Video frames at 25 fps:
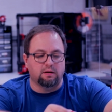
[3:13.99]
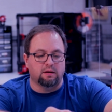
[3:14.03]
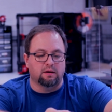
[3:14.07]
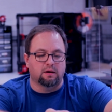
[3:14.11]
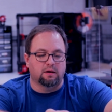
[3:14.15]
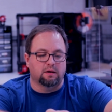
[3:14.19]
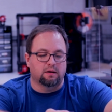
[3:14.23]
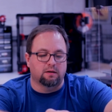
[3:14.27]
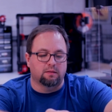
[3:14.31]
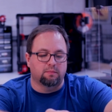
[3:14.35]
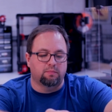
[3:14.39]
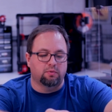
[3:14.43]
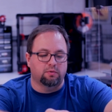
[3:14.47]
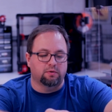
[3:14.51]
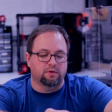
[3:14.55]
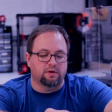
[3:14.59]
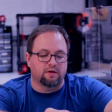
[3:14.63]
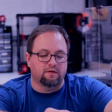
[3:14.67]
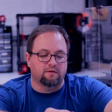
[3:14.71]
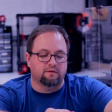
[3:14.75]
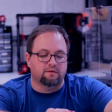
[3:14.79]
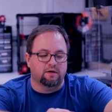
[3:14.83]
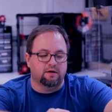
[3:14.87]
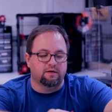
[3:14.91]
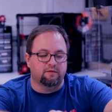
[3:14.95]
uh, pulley
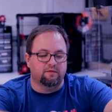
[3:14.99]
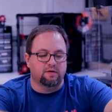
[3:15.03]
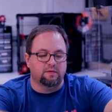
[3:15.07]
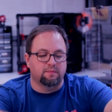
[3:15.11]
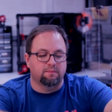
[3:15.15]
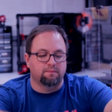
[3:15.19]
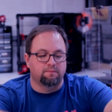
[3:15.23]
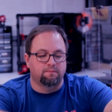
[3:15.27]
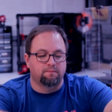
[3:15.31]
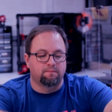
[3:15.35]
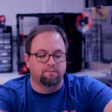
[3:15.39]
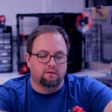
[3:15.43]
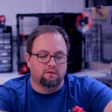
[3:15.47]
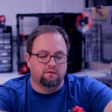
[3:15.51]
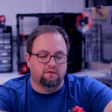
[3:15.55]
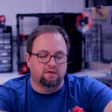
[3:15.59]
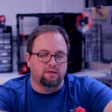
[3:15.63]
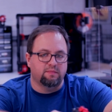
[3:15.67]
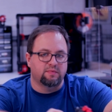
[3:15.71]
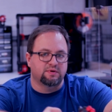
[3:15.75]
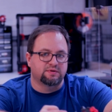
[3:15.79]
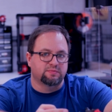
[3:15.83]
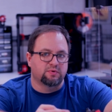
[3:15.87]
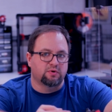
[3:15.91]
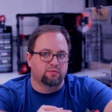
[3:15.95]
inside of it.
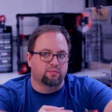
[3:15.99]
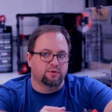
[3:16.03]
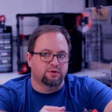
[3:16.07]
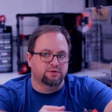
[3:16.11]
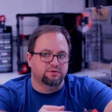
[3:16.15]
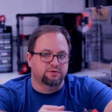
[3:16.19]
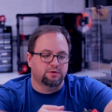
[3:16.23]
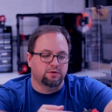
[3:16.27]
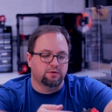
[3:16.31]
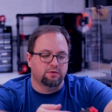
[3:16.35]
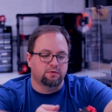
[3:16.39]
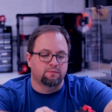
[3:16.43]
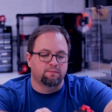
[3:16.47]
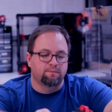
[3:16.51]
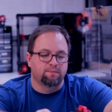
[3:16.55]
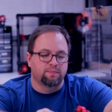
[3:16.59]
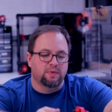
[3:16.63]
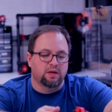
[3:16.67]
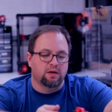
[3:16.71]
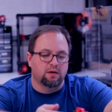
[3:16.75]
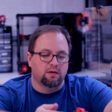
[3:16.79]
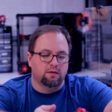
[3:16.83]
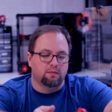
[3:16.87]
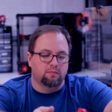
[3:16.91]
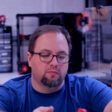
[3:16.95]
Same as Mobius 2.
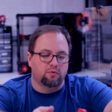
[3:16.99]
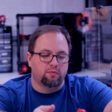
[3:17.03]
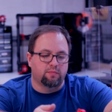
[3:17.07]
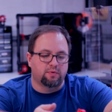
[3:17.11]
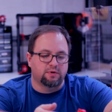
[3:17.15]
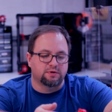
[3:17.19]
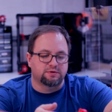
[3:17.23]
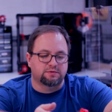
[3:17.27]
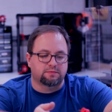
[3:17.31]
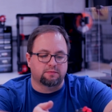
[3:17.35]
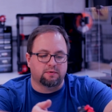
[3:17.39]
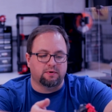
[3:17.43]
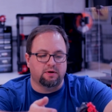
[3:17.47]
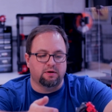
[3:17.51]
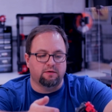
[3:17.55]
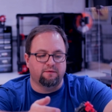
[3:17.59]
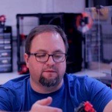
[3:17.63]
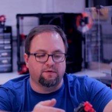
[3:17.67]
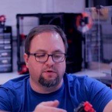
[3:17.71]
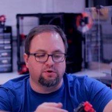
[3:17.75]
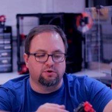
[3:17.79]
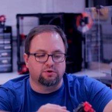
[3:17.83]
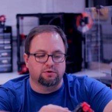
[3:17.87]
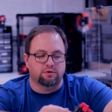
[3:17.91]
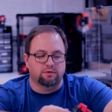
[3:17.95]
Mobius 3
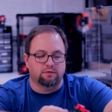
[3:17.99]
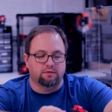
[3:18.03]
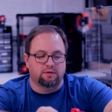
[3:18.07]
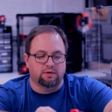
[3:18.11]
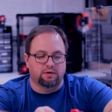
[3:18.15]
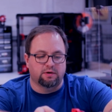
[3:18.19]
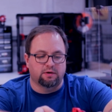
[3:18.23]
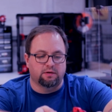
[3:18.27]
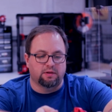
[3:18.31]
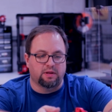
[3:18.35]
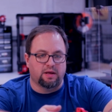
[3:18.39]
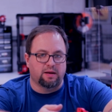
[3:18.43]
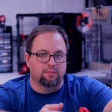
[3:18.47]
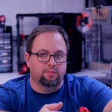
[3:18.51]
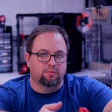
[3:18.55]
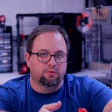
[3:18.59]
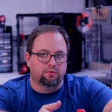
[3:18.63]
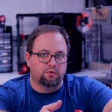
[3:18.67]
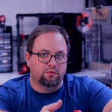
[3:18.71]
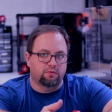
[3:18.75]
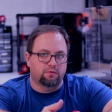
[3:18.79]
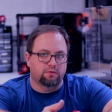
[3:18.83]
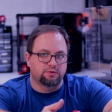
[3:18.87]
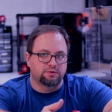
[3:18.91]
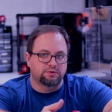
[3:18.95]
featured the Lambo
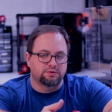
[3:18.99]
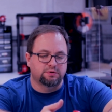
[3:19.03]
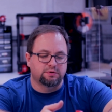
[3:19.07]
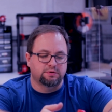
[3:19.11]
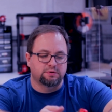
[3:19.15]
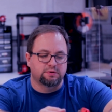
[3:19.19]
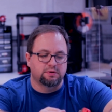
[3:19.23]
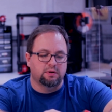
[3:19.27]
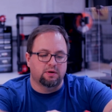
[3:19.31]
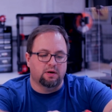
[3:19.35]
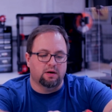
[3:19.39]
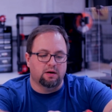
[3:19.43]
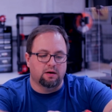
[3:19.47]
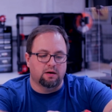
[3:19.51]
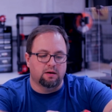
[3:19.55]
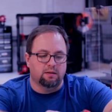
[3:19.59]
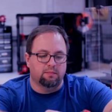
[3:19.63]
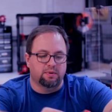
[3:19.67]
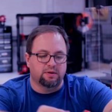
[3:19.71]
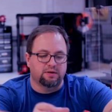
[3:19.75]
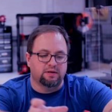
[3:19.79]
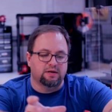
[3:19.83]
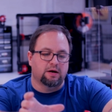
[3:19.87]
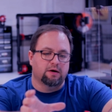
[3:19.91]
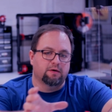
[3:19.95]
doors, uh,
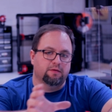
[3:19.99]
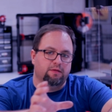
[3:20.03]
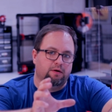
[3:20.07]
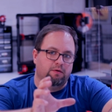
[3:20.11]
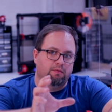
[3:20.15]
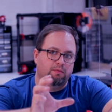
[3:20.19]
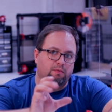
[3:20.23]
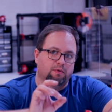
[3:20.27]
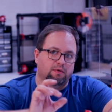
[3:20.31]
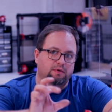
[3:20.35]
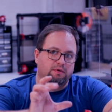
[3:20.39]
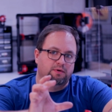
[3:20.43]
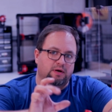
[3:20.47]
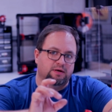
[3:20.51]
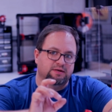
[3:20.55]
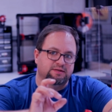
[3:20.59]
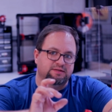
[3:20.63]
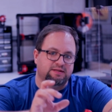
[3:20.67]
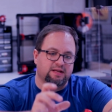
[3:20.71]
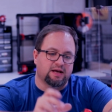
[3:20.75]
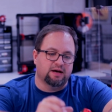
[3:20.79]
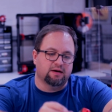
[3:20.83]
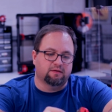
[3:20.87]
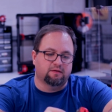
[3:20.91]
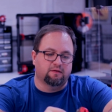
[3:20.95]
but now they were a
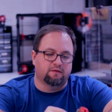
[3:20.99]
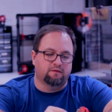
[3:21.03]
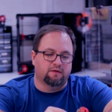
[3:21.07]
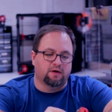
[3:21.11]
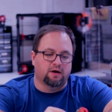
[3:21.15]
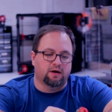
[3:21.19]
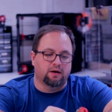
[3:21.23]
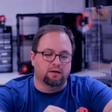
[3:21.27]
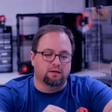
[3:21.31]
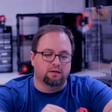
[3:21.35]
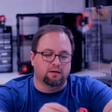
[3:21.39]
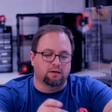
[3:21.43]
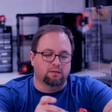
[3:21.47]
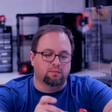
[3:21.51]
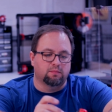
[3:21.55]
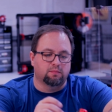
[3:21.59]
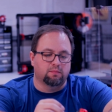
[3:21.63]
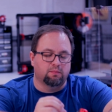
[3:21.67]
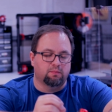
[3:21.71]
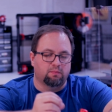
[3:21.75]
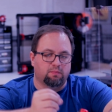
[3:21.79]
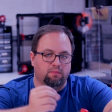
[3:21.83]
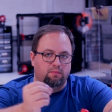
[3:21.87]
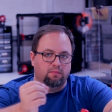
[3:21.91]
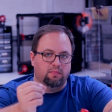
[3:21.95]
stack design
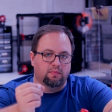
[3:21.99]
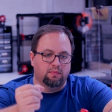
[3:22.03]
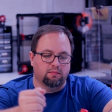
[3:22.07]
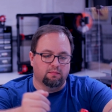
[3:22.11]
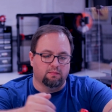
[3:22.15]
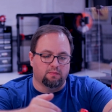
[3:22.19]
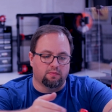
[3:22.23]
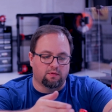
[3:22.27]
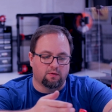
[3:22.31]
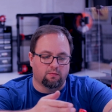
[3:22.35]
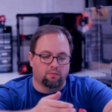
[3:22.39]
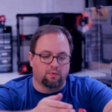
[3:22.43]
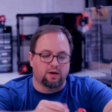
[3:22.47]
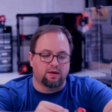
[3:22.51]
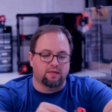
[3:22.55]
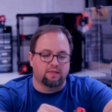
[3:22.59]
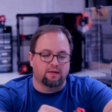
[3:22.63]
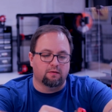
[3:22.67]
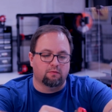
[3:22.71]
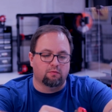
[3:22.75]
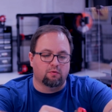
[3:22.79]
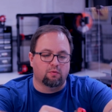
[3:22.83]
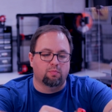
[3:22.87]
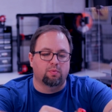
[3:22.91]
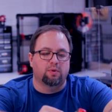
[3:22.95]
and the way
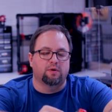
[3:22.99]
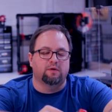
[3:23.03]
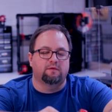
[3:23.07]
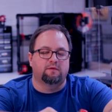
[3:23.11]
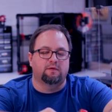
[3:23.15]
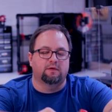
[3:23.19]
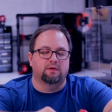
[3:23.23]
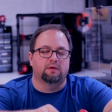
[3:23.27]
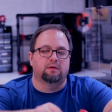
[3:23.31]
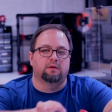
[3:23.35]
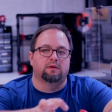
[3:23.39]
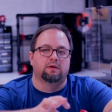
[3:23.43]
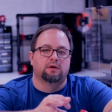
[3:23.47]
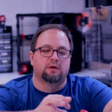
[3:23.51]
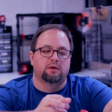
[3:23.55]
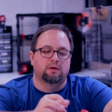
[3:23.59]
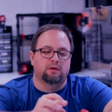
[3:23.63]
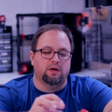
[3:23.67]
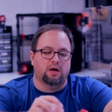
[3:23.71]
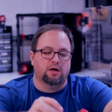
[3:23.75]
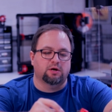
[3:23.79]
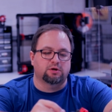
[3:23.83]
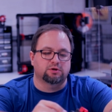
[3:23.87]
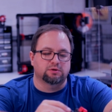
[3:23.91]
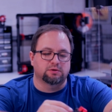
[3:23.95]
they were printed
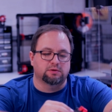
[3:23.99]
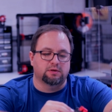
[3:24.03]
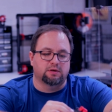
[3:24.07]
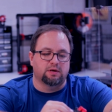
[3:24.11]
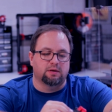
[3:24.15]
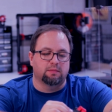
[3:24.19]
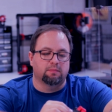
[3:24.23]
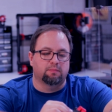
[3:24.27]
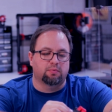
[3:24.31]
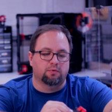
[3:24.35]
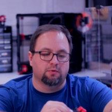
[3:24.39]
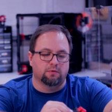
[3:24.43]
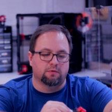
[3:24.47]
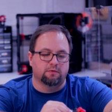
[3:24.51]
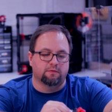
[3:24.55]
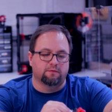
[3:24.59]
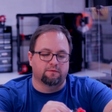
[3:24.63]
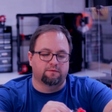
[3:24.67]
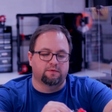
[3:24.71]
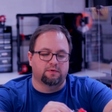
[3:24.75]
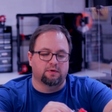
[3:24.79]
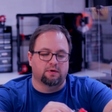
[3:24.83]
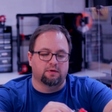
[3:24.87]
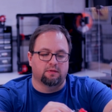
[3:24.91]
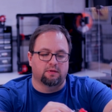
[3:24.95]
actually
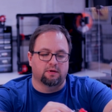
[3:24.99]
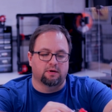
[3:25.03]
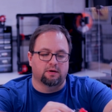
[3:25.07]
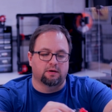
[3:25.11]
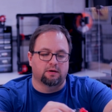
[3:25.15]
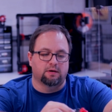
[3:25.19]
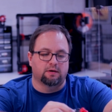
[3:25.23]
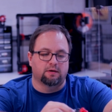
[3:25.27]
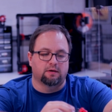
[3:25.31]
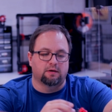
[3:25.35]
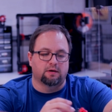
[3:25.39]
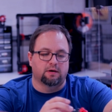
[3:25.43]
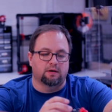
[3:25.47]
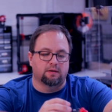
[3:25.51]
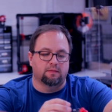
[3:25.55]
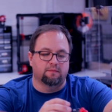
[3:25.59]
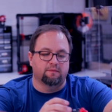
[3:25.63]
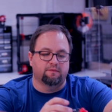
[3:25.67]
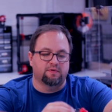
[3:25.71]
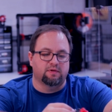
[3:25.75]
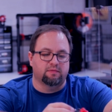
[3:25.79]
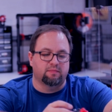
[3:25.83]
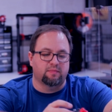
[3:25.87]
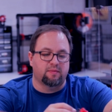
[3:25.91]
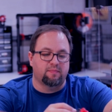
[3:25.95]
improved the um,
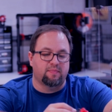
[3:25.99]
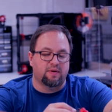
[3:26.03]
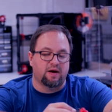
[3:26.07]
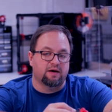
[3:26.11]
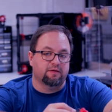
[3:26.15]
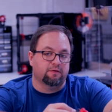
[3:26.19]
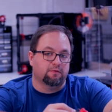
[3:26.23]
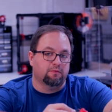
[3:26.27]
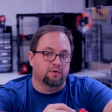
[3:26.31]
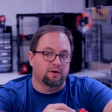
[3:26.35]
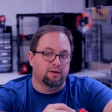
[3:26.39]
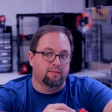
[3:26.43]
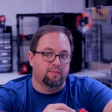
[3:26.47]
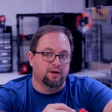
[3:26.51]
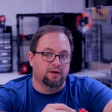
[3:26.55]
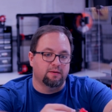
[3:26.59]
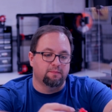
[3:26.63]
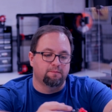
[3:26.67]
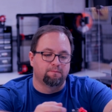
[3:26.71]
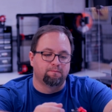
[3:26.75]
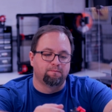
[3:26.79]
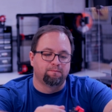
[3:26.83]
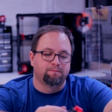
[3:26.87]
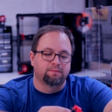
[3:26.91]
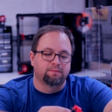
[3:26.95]
filament path quite a bit.